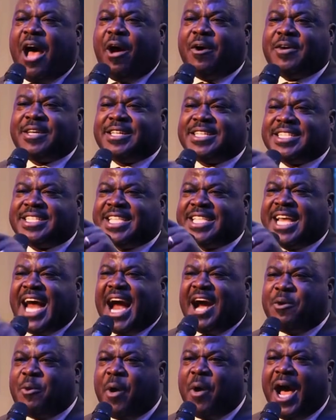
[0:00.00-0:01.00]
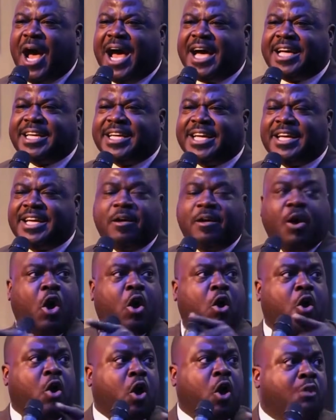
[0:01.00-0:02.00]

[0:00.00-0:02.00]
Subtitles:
and you'll still be able to create wealth by